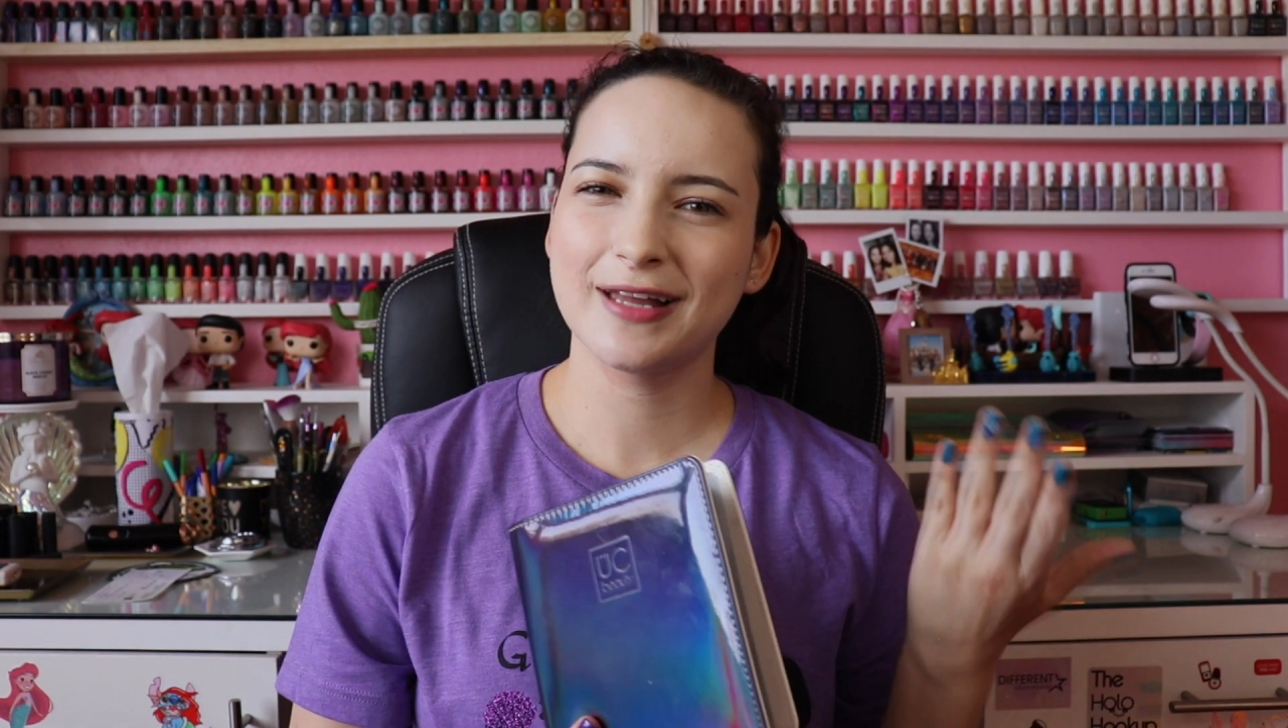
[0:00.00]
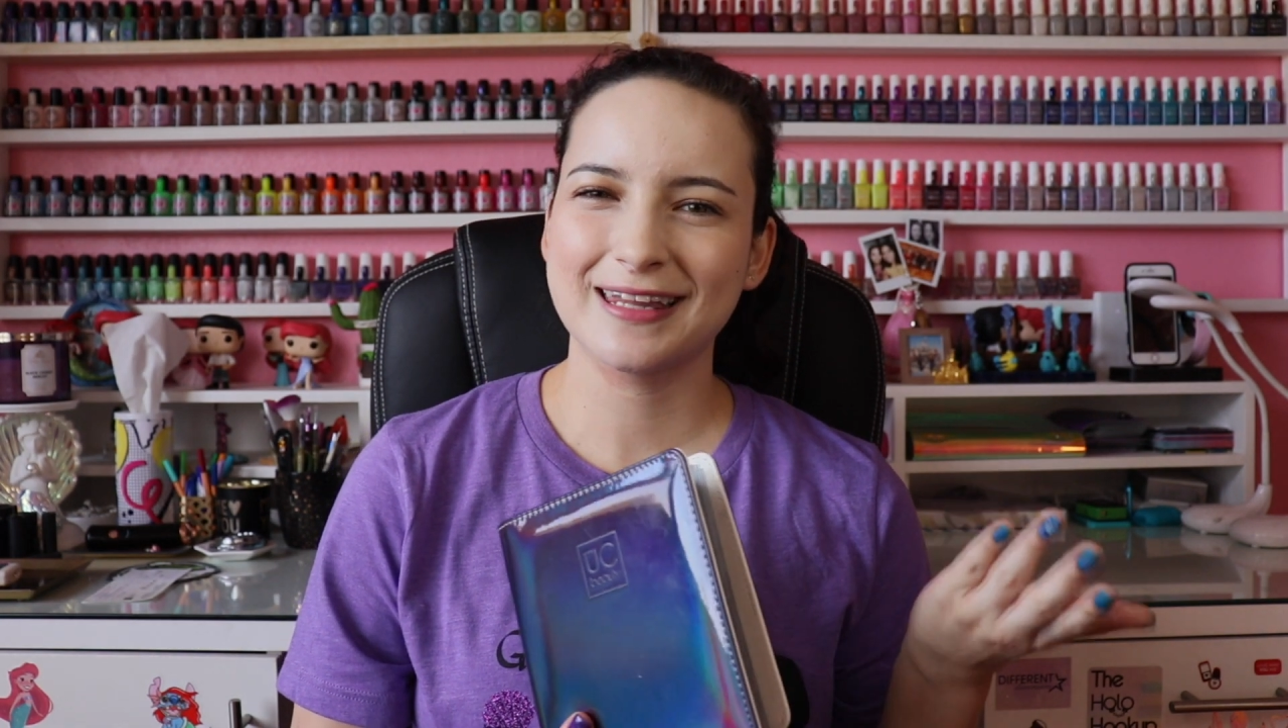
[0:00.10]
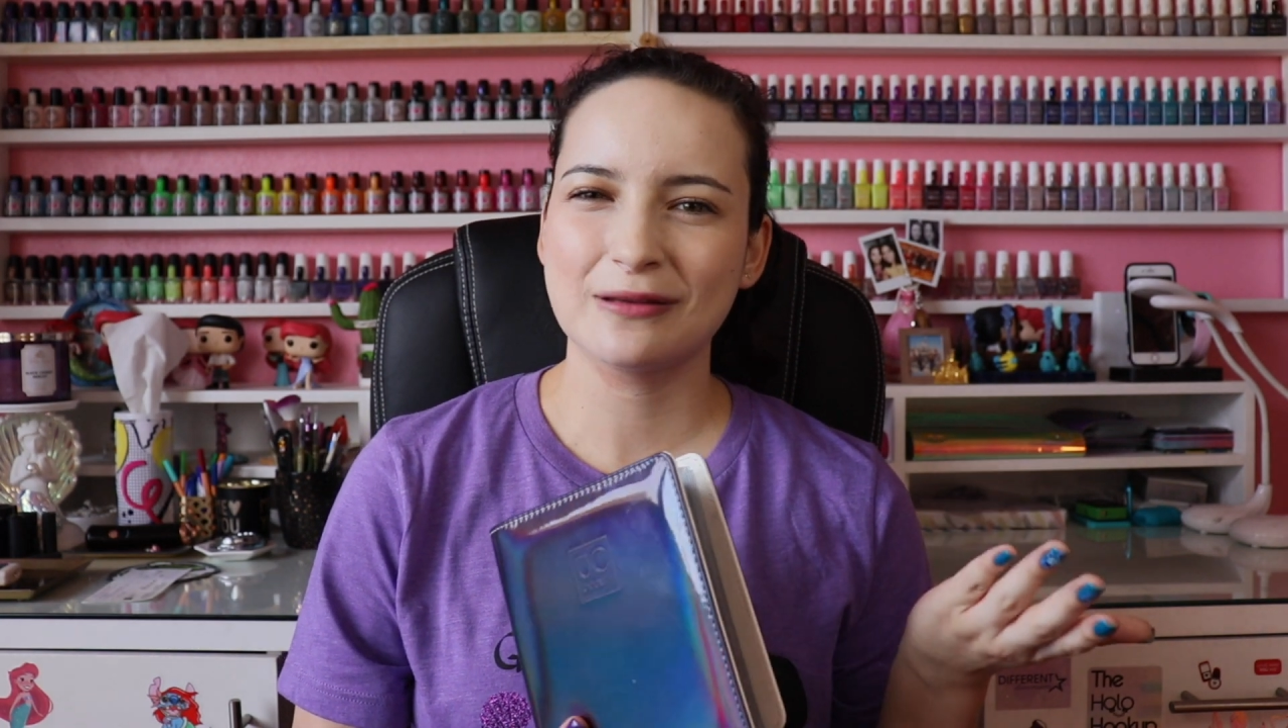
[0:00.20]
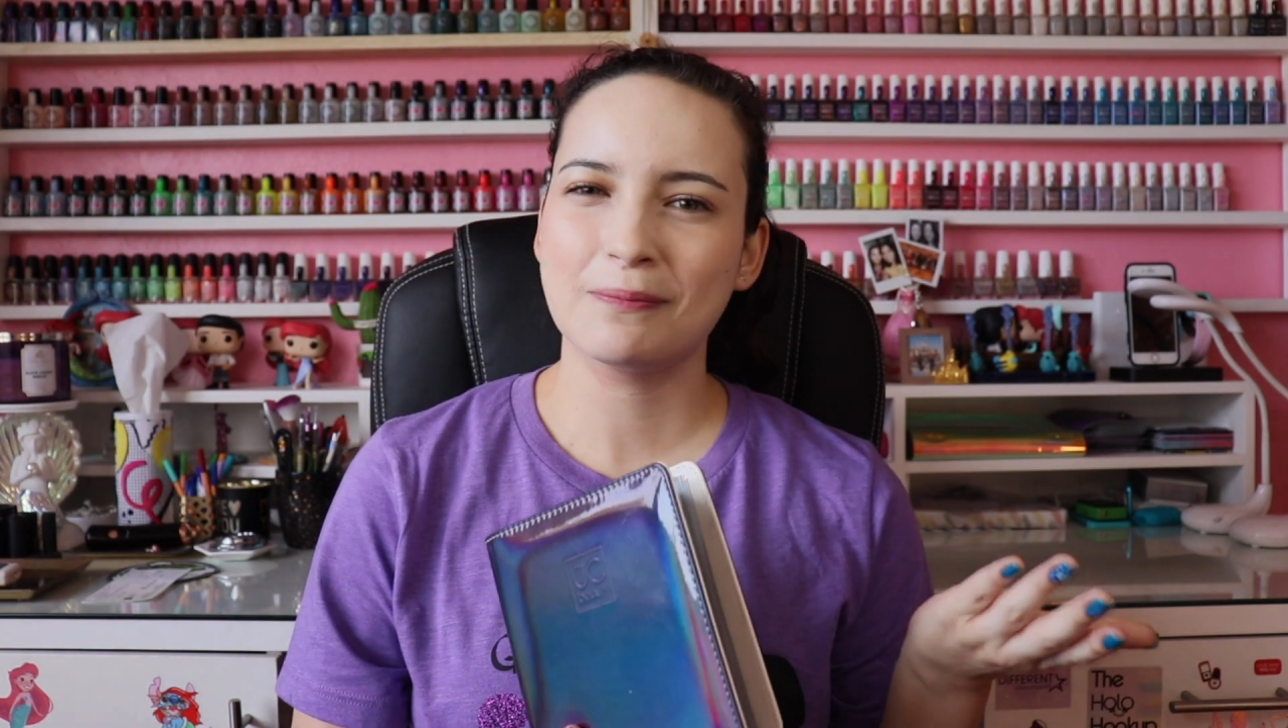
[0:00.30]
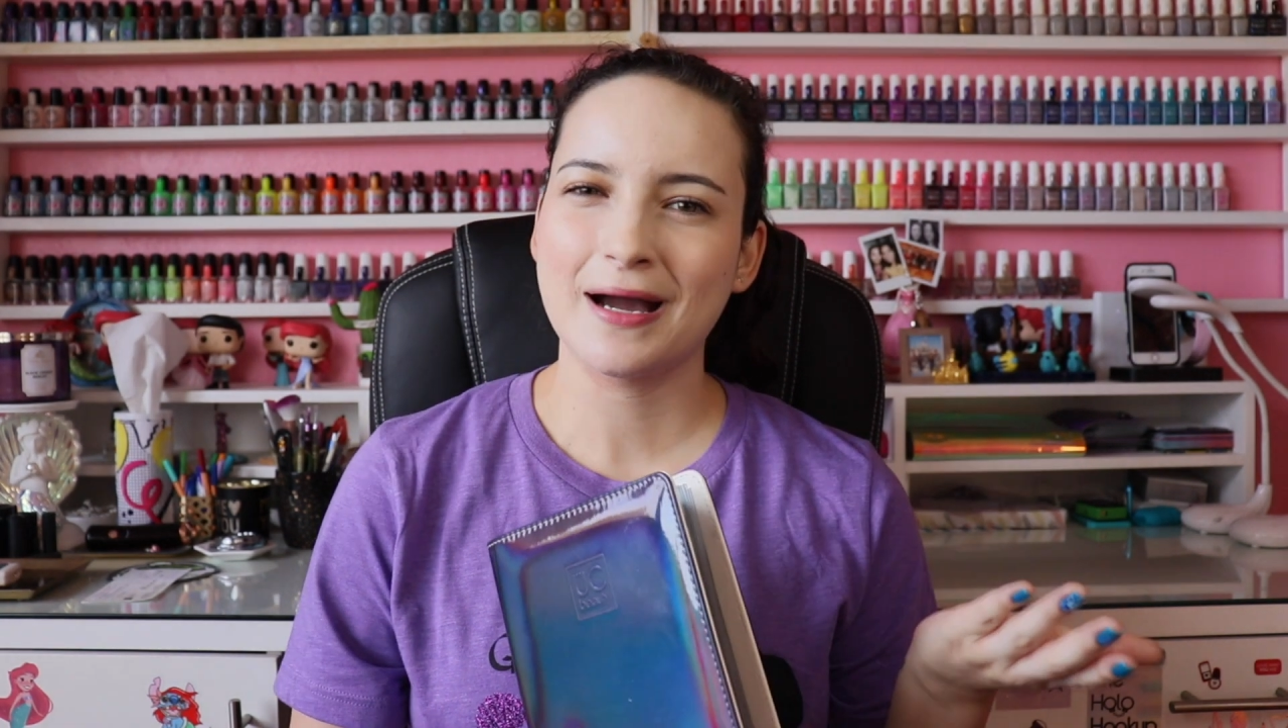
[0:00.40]

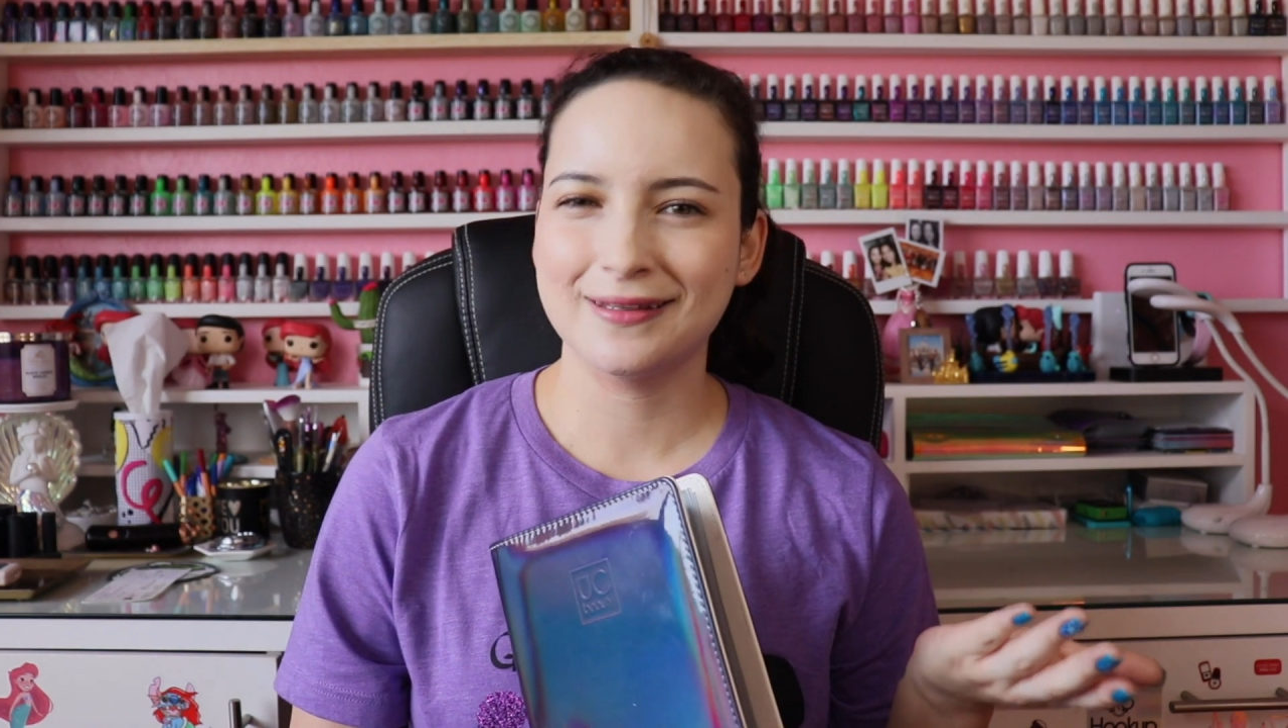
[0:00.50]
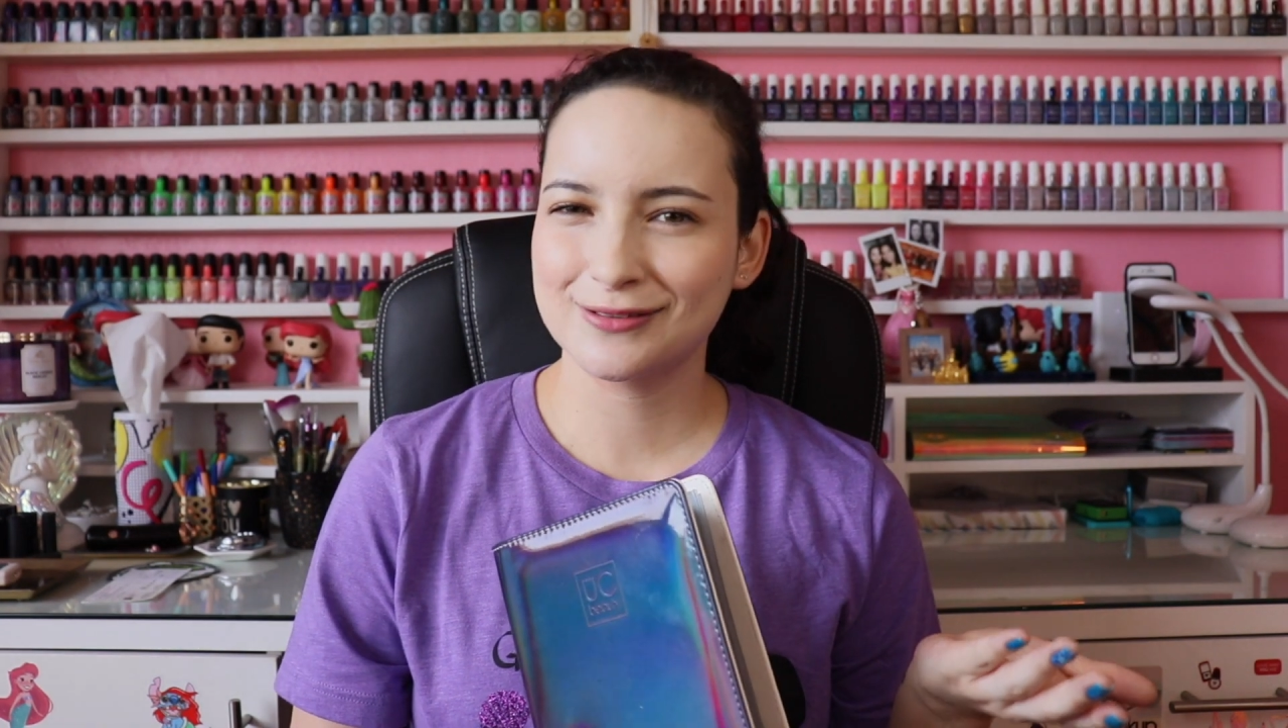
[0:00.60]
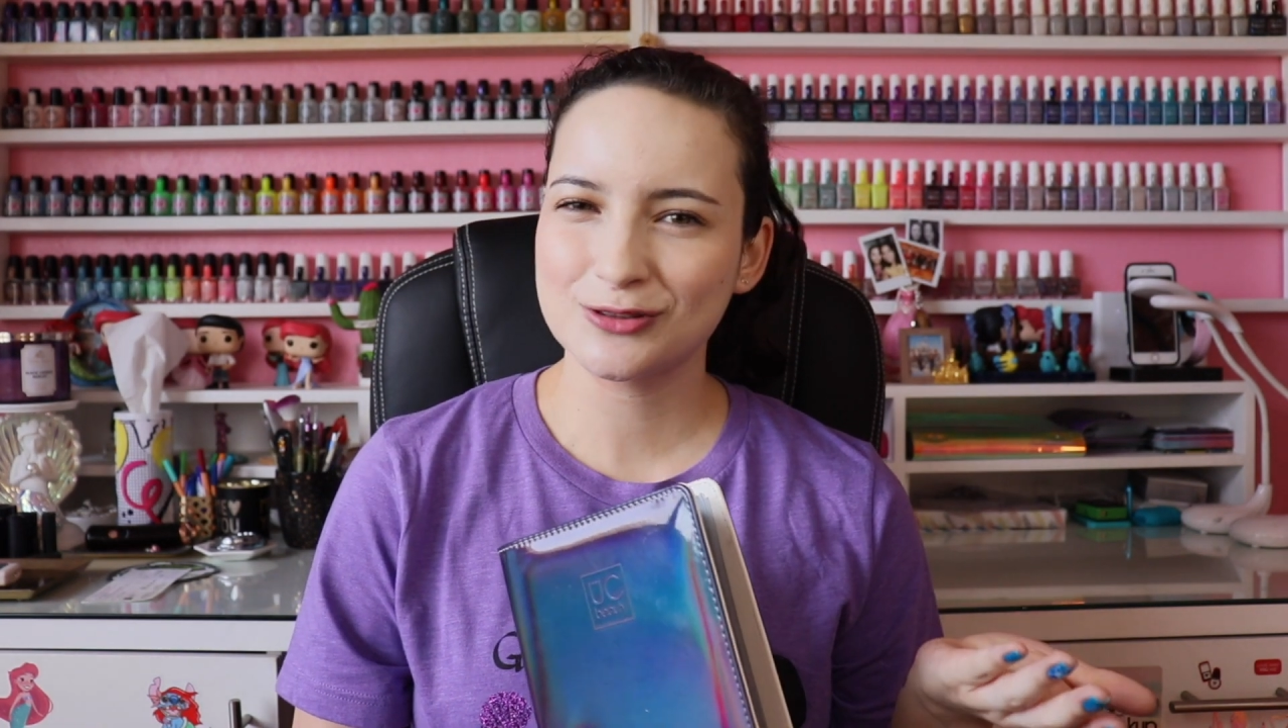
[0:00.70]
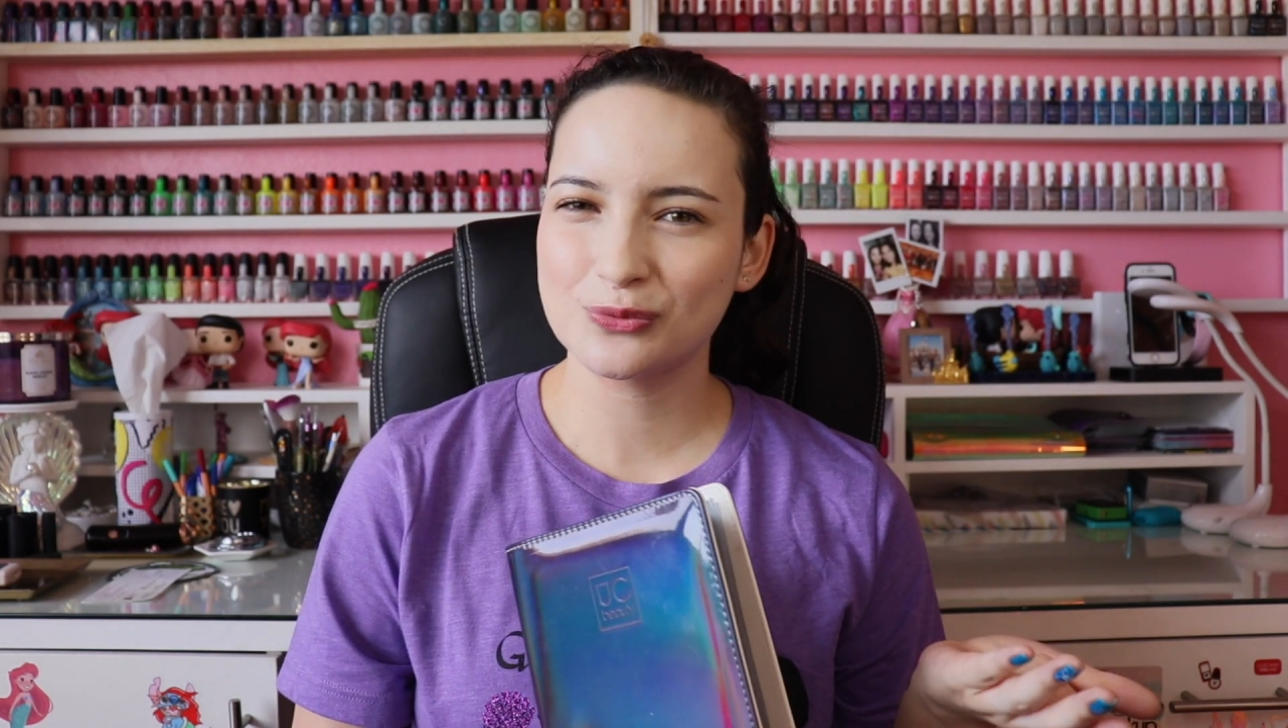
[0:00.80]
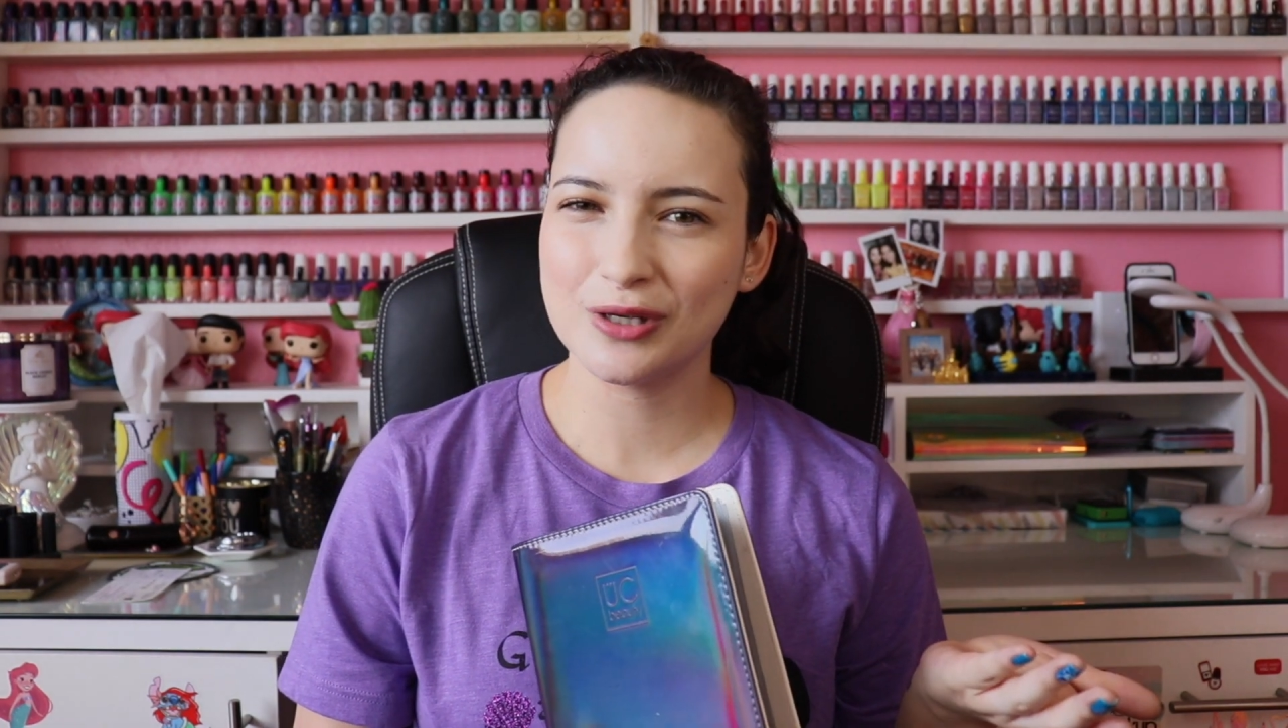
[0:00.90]
like the
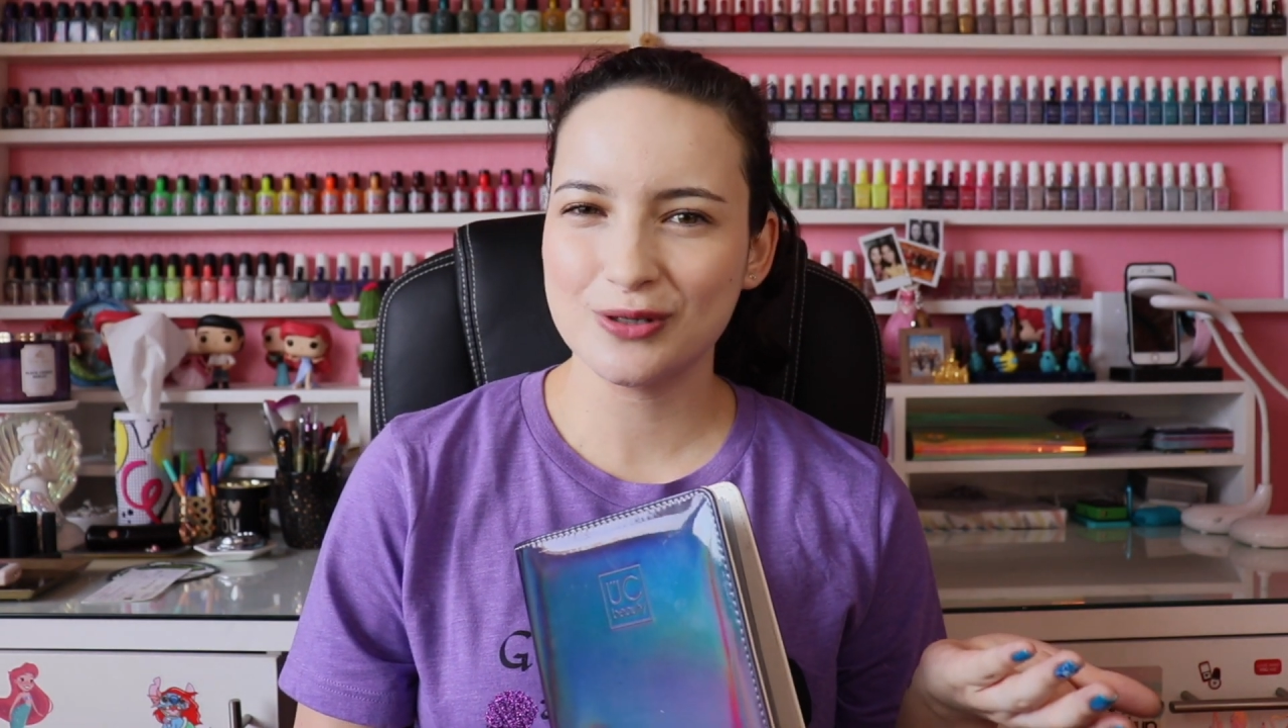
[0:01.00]
binders we